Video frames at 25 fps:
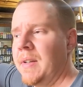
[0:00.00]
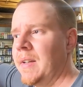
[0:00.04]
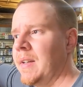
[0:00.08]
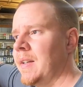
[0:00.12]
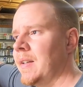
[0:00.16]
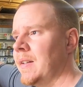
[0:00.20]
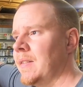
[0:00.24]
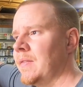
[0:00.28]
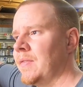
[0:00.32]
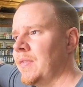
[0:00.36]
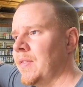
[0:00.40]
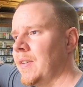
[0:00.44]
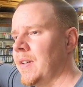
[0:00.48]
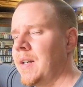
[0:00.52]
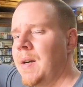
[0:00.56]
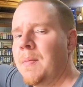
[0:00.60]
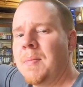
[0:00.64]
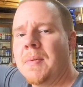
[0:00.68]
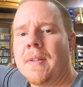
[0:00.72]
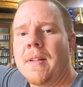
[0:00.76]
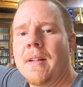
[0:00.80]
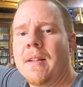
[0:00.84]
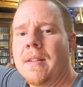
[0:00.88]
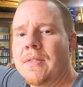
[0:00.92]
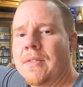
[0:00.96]
You can get them for a
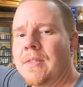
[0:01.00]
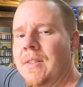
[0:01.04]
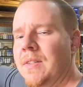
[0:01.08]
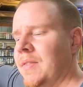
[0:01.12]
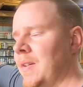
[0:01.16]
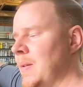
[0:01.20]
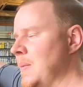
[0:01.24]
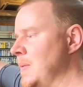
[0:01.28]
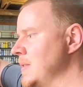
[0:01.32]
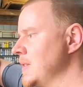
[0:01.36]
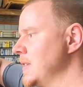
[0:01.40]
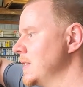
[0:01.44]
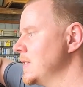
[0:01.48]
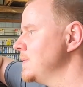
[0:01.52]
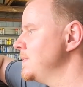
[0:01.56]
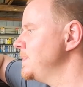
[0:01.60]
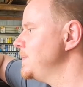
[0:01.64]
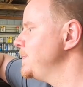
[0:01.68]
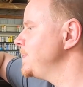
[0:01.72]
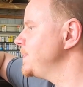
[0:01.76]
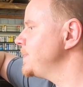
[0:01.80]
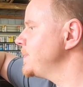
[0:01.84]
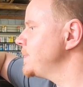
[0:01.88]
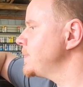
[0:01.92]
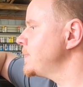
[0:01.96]
couple dollars off Amazon.
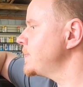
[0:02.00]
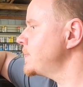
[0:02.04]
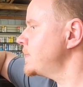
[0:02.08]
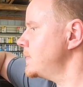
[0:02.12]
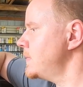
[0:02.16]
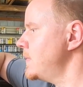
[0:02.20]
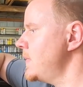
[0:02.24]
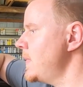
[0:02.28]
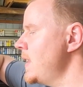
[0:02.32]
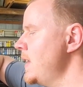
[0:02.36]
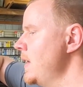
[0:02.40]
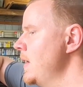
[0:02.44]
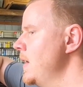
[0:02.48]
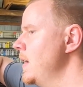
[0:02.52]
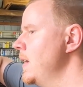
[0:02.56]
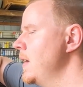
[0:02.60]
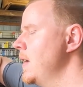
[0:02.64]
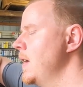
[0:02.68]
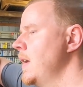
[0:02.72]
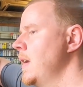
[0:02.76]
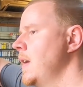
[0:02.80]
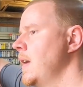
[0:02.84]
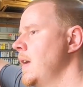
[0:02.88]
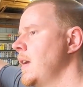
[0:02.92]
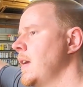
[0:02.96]

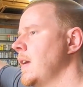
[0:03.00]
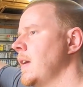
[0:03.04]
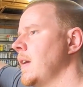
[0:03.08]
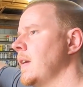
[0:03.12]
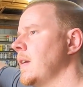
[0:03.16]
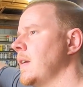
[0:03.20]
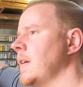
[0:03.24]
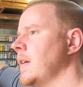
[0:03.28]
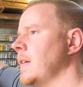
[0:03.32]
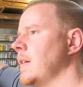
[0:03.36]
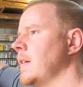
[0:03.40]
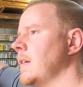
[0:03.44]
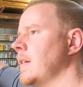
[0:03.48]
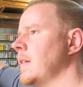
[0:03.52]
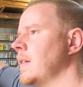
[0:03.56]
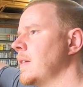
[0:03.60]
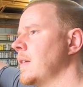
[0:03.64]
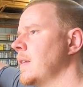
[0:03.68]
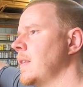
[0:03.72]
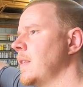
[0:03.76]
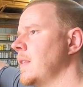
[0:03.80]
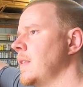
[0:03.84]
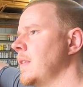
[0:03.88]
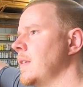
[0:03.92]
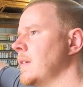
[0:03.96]
And
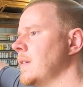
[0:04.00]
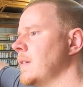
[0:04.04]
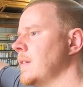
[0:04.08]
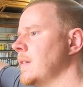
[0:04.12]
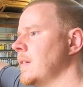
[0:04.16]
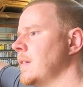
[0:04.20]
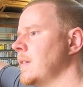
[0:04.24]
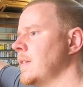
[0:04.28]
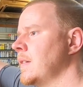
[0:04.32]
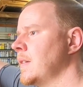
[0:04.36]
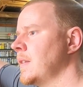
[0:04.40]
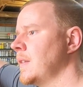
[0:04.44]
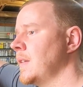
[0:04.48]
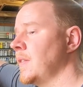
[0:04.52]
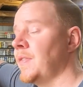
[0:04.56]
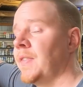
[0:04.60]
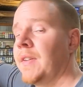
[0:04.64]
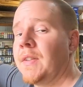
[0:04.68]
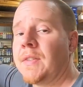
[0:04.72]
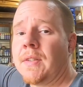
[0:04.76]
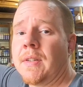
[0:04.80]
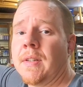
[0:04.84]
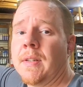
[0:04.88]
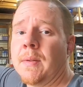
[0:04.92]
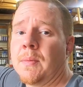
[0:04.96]
the
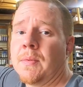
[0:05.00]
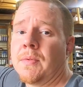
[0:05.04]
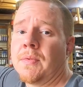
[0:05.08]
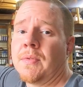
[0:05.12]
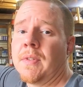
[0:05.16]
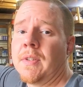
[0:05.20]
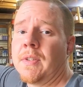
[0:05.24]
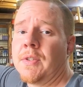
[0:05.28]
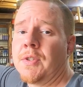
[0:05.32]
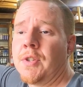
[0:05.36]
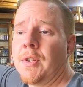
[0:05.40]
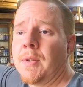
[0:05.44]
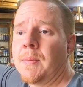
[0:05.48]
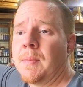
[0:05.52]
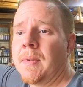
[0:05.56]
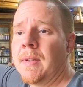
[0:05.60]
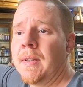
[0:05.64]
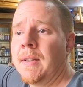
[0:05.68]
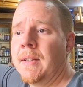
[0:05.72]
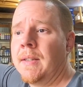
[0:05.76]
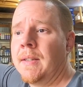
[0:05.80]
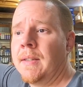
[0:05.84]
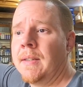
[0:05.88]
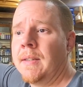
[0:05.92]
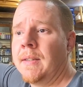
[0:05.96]
filter head was really cheap.
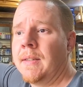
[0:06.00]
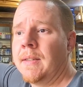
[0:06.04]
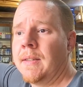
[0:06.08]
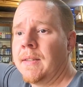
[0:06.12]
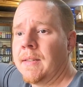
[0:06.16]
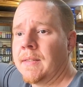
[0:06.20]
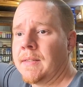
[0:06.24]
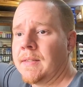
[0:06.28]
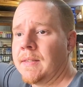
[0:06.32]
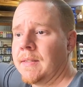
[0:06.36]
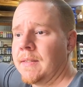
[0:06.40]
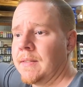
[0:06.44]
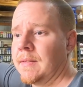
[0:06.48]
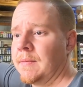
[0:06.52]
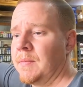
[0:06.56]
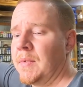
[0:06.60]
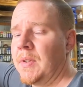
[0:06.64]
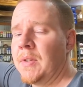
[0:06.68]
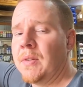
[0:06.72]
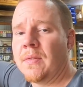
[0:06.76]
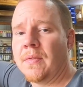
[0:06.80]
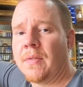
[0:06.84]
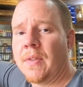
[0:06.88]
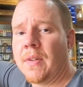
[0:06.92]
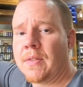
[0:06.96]
It's a
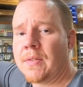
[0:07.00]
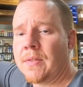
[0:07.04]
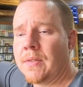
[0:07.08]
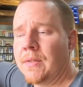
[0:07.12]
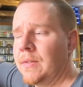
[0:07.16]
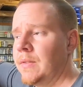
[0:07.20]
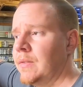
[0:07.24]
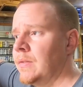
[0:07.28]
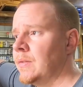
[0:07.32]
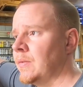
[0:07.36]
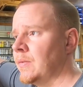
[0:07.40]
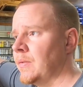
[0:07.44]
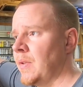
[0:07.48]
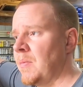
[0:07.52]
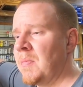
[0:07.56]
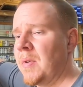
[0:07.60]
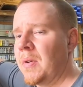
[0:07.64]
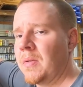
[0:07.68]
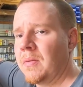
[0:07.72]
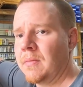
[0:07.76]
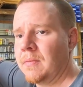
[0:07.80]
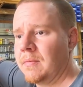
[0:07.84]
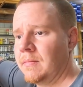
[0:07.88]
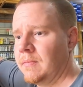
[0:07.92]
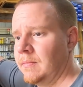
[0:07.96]
universal
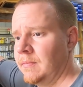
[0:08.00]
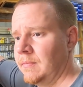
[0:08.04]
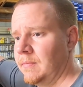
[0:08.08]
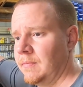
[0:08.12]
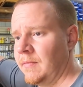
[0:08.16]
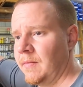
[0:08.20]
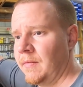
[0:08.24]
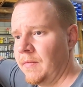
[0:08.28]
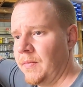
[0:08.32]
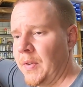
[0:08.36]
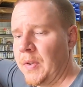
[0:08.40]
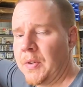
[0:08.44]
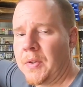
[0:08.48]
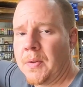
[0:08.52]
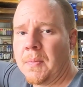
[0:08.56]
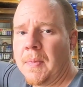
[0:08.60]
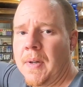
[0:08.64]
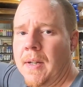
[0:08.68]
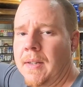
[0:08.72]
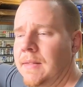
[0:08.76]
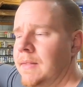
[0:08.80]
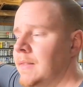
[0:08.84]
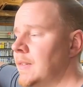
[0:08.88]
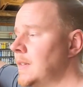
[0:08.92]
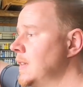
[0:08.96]
remote filter
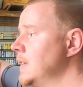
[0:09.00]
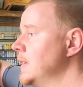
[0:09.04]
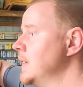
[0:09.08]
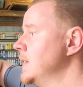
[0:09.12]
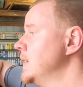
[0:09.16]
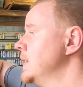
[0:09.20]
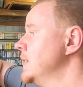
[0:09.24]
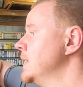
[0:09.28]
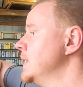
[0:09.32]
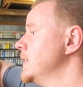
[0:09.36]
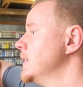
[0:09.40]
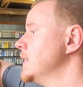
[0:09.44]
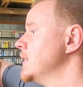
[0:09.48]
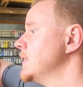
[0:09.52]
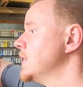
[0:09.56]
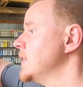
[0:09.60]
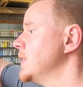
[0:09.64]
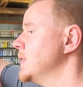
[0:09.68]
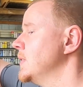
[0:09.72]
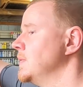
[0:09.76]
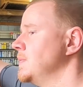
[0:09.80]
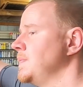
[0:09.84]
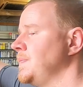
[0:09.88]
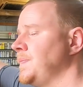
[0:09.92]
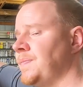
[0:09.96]
mount.
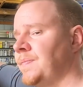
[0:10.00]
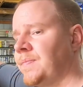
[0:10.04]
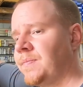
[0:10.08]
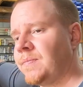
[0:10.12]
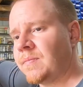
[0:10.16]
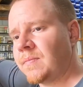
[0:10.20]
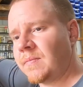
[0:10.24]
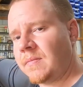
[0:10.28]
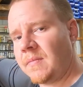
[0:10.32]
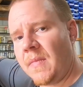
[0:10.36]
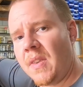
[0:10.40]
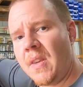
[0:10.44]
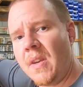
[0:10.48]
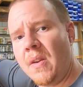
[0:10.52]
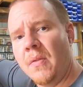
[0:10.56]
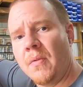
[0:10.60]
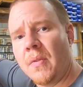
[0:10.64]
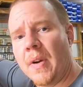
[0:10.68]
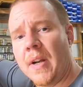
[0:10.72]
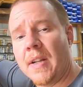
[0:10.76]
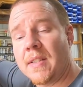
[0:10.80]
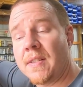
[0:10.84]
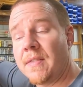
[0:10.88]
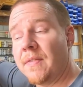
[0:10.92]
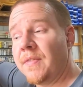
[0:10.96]
So,
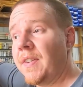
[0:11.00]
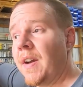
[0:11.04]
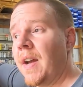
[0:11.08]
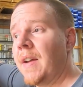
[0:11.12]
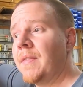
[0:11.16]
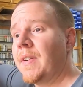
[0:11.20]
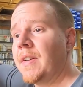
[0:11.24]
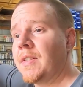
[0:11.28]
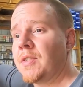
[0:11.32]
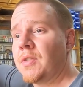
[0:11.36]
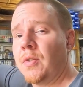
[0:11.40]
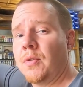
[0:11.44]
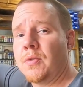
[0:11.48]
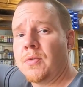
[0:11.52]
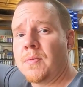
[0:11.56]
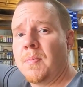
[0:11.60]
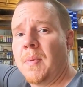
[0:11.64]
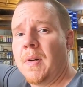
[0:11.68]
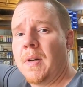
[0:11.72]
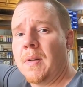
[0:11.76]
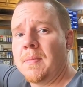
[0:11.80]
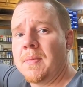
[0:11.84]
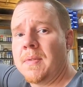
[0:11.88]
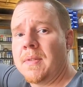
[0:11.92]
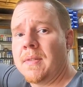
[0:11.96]
ran some 5/8 hose
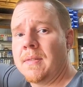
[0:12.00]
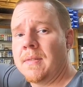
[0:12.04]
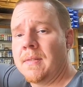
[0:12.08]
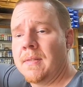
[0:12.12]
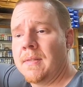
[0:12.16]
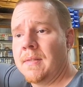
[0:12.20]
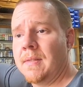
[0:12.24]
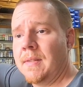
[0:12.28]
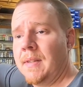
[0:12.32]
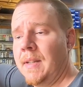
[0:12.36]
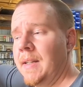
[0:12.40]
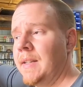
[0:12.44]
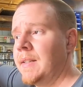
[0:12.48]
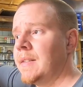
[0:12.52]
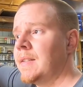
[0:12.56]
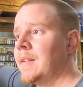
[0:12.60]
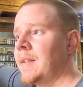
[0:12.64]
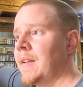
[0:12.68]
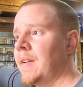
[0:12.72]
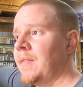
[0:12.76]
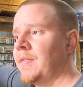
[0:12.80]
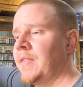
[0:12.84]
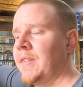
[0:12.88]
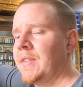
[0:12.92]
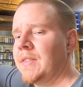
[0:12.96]
barbs into
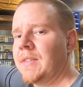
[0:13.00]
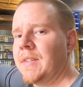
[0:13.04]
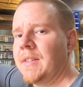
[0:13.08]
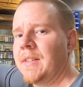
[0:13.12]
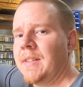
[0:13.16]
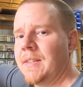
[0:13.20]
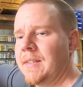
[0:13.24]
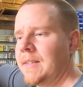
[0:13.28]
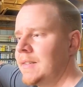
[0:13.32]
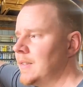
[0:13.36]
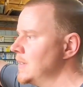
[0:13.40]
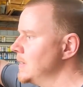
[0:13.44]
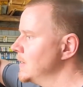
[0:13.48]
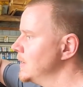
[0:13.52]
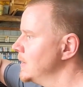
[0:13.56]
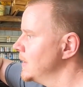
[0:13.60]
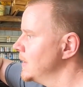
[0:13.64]
that filter head,